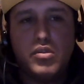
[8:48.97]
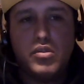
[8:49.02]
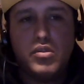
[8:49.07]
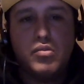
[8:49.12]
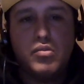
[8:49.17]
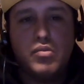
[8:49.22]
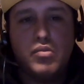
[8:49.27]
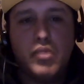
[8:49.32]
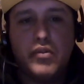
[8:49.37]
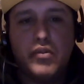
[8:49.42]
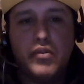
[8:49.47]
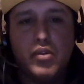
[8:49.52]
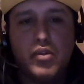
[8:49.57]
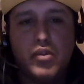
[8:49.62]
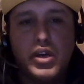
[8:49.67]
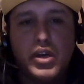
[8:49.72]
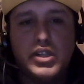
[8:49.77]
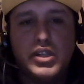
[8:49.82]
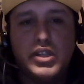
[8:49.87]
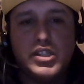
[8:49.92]
the
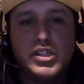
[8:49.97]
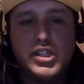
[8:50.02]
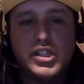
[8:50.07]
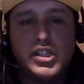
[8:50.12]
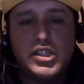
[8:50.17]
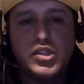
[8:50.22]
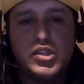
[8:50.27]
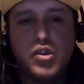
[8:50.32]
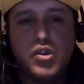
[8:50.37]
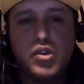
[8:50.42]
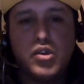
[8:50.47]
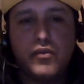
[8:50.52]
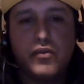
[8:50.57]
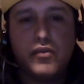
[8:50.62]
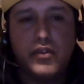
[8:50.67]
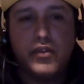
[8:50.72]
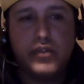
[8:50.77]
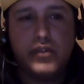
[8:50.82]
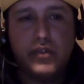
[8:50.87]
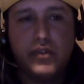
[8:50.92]
refereeing decisions on
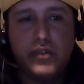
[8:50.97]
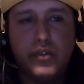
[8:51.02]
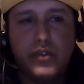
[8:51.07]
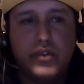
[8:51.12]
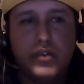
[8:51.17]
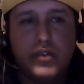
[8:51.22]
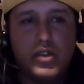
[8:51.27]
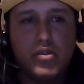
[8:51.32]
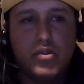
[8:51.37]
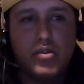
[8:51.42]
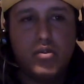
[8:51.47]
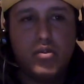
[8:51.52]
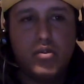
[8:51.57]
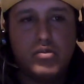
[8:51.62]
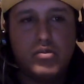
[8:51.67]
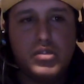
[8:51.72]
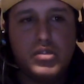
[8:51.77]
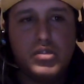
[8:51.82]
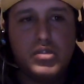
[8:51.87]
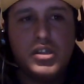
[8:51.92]
50-50 calls.